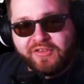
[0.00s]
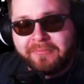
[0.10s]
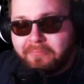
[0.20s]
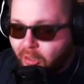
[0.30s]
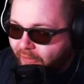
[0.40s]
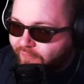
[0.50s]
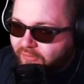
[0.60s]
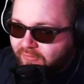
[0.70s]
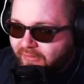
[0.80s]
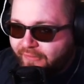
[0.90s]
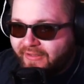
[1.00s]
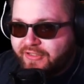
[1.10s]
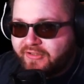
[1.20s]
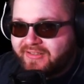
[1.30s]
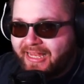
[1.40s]
for the Marvel
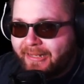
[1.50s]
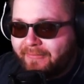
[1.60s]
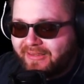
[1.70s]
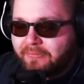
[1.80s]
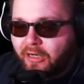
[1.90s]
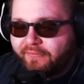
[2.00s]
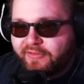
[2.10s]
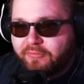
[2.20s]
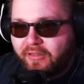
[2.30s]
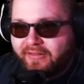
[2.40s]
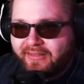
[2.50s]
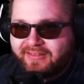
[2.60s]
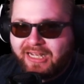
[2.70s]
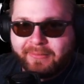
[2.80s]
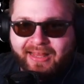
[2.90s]
Avengers game, like the Marvel's one
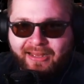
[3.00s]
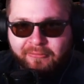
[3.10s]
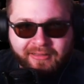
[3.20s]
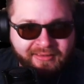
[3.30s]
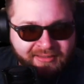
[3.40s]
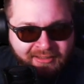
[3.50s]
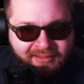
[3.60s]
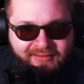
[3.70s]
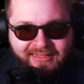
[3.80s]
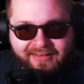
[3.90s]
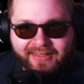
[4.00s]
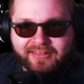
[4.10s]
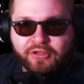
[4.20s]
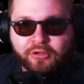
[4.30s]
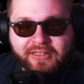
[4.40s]
that's coming out with, it's got like
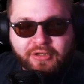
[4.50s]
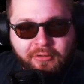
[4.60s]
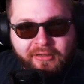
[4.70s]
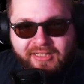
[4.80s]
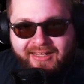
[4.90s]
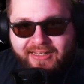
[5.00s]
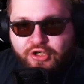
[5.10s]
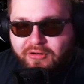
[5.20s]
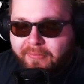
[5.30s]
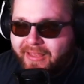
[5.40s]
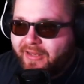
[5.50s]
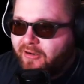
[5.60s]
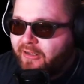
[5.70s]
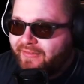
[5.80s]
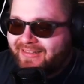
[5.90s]
Nolan North in it and Troy Baker
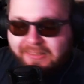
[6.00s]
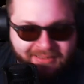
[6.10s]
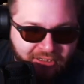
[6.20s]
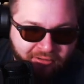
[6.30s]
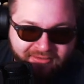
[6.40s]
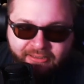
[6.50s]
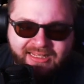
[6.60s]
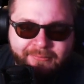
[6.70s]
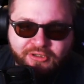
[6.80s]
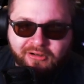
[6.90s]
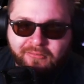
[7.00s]
and all that? Let me know. They keep